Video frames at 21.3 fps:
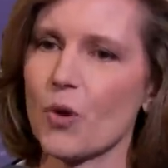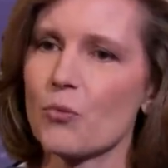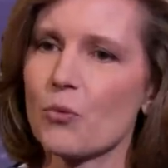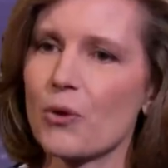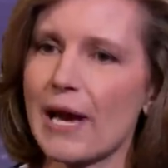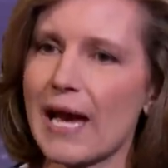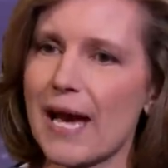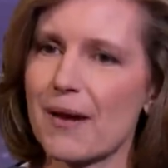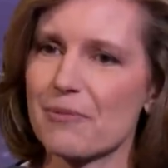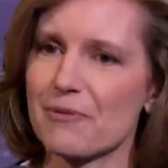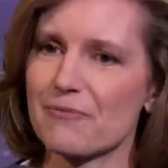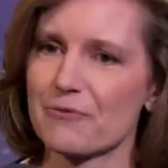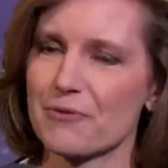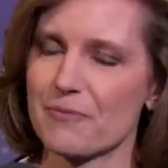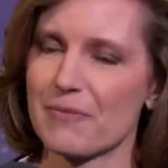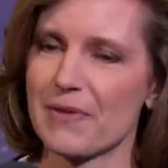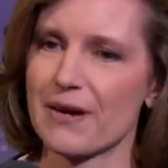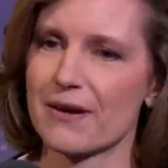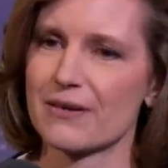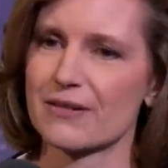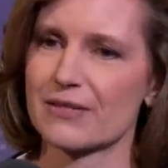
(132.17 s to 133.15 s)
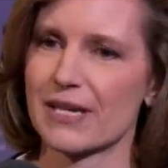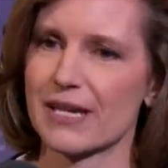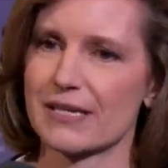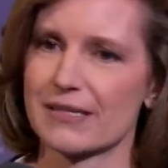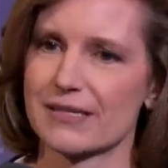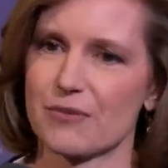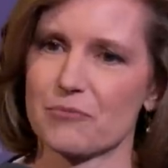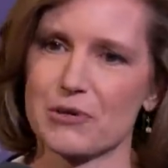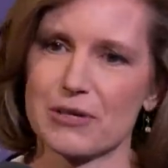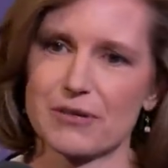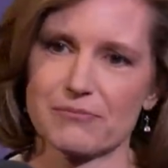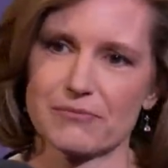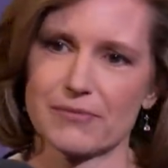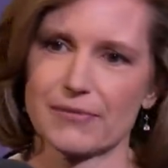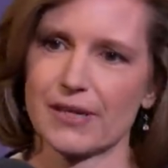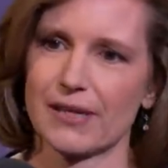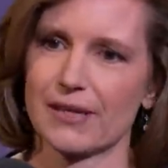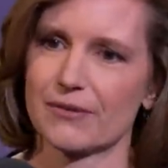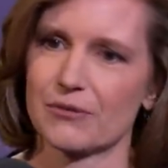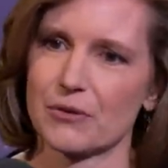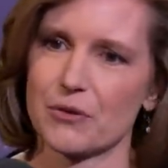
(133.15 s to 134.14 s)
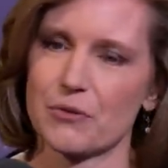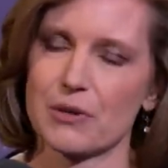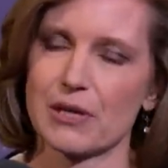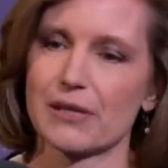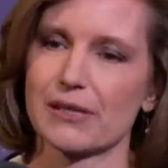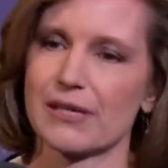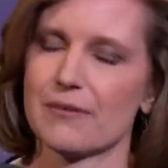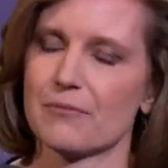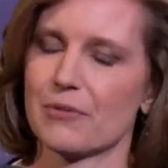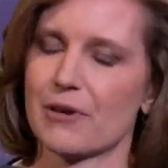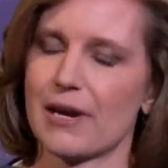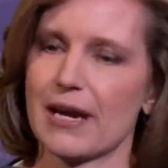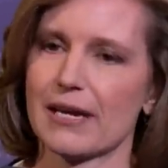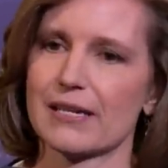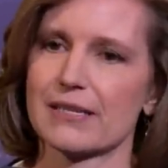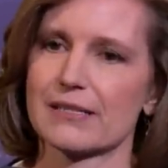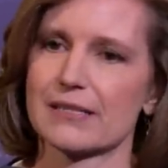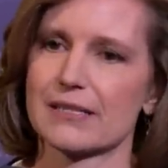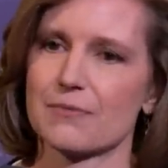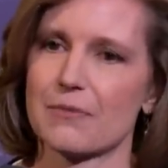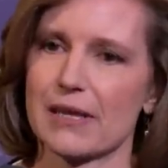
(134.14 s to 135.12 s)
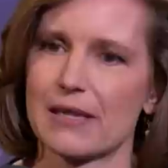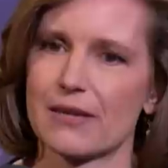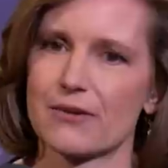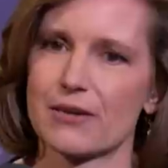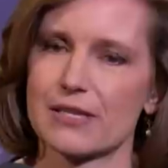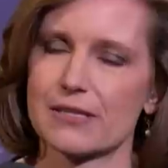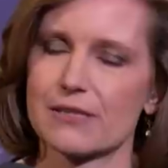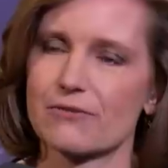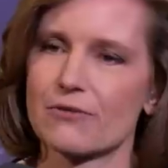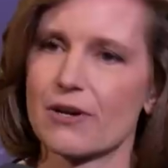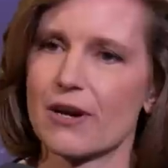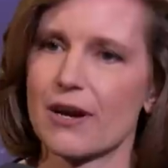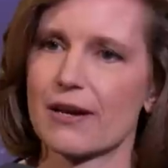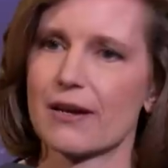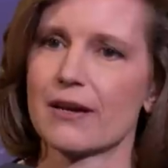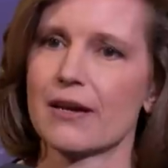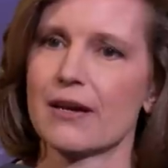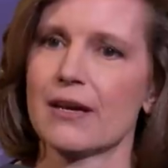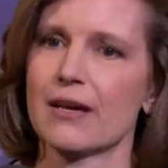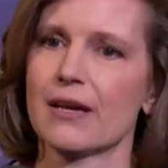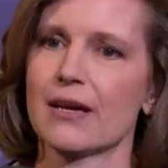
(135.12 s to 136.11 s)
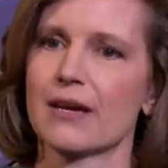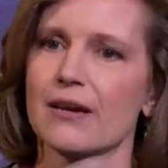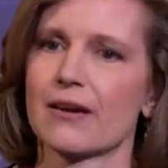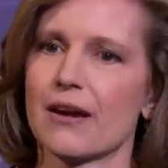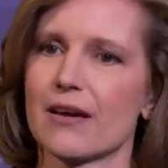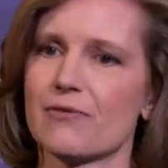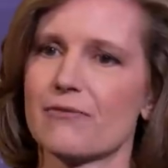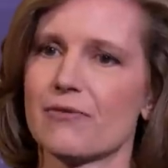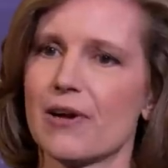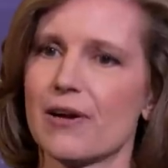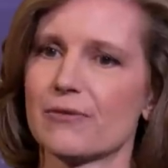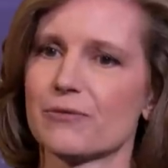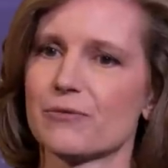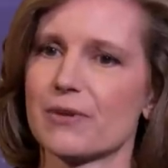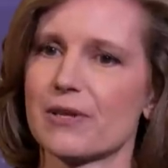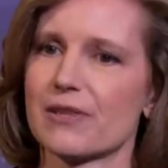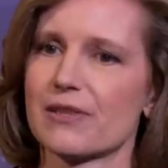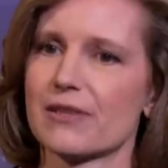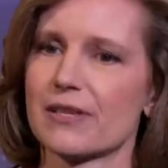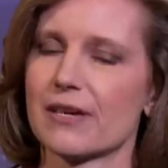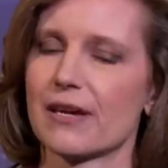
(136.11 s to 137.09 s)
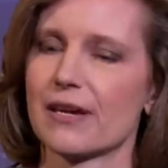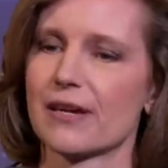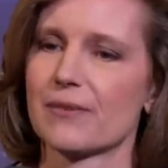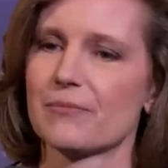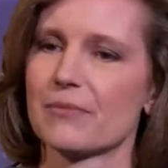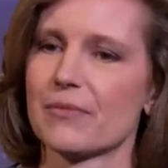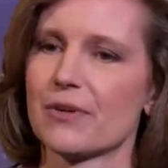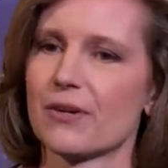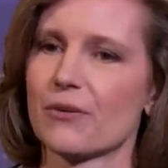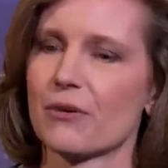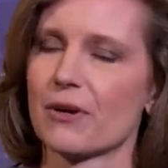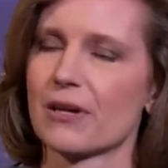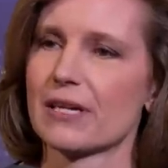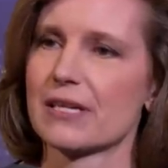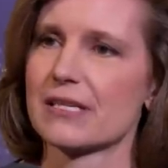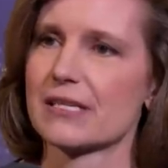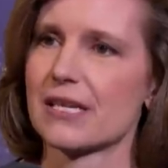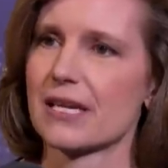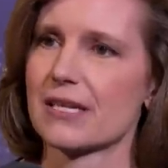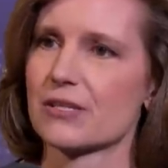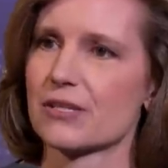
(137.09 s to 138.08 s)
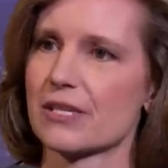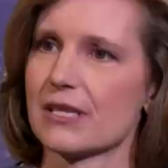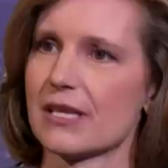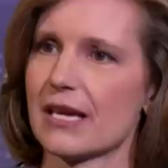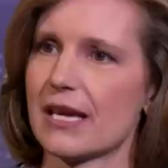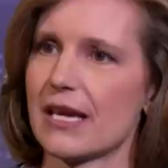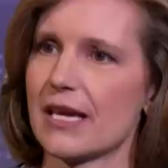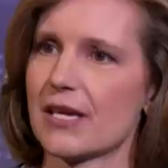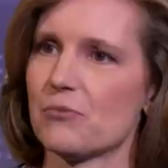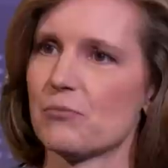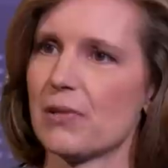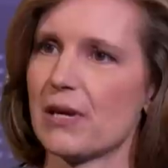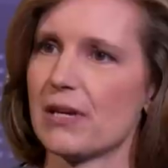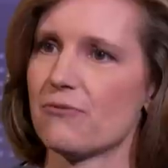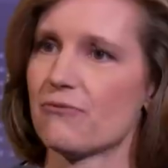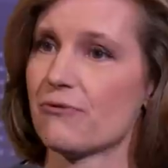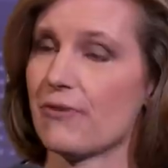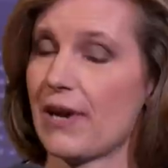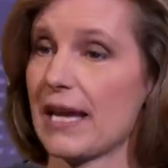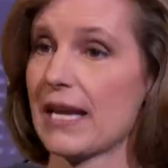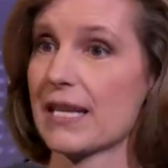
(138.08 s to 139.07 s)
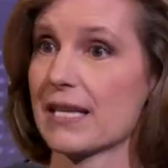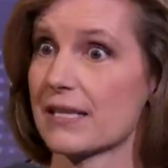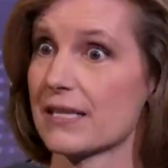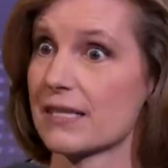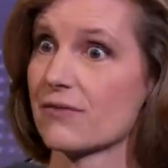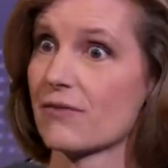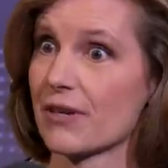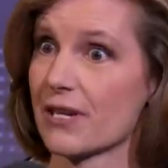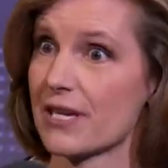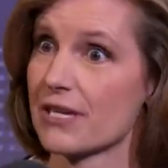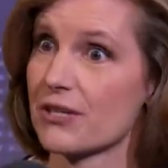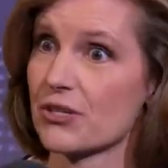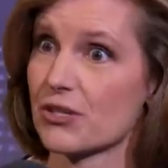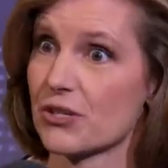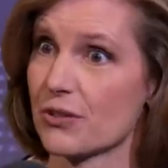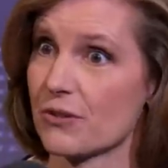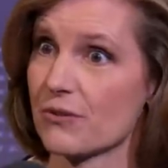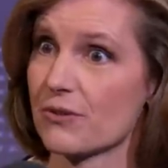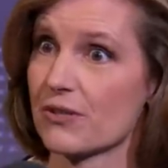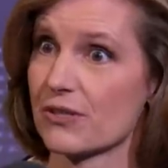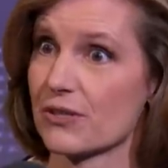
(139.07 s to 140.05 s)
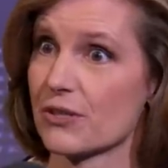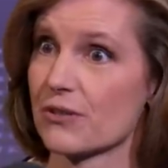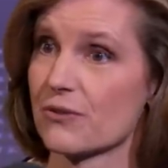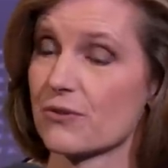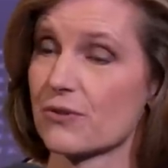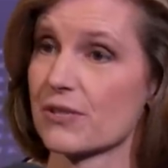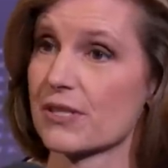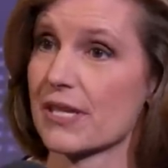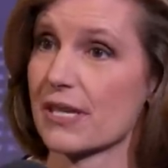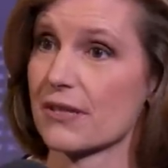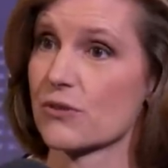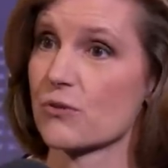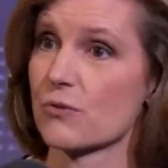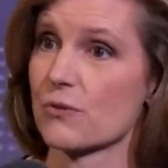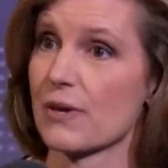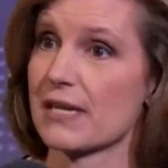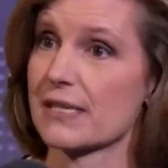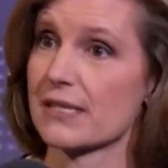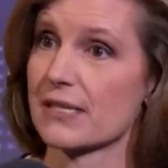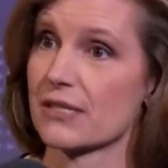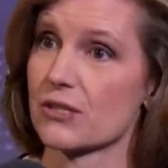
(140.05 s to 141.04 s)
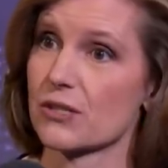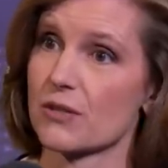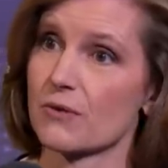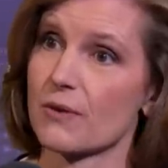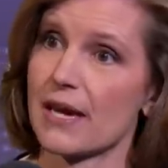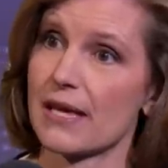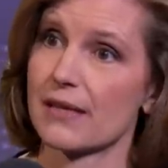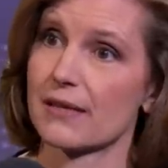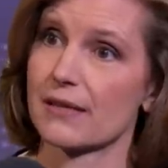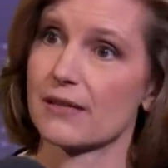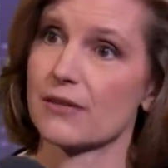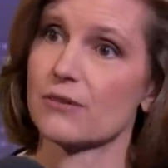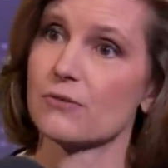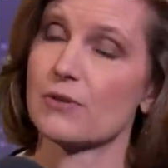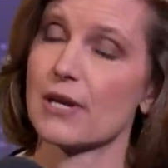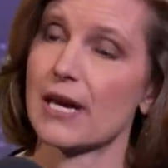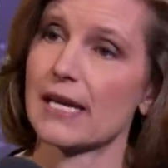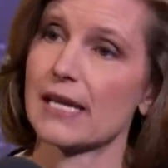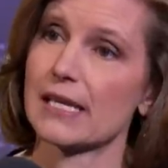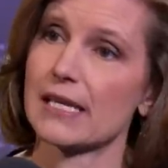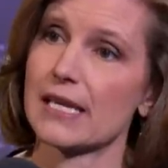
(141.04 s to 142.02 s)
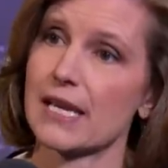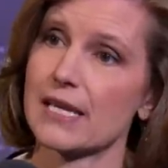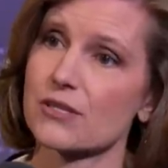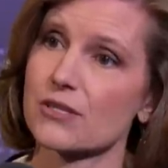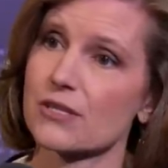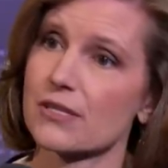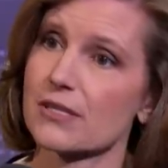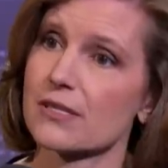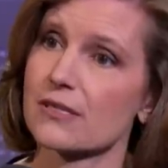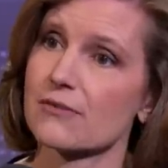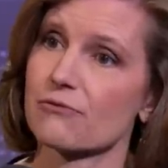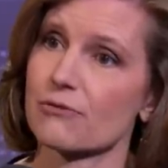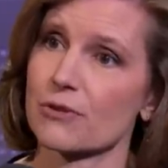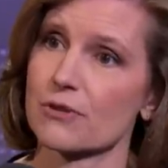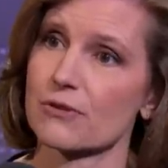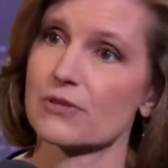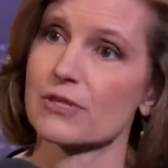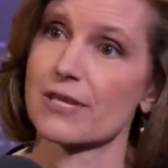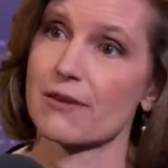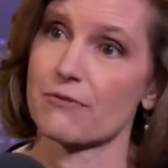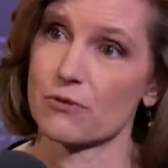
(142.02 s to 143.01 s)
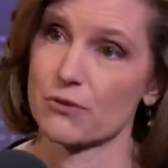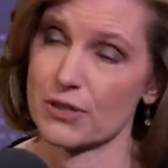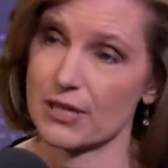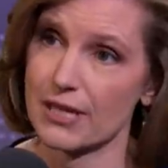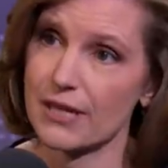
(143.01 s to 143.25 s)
what happened from there is I somewhat quickly and miraculously, by the grace of God, got involved with an organization that had been fighting this very issue, the children's sexual rights issue, at the United Nations for several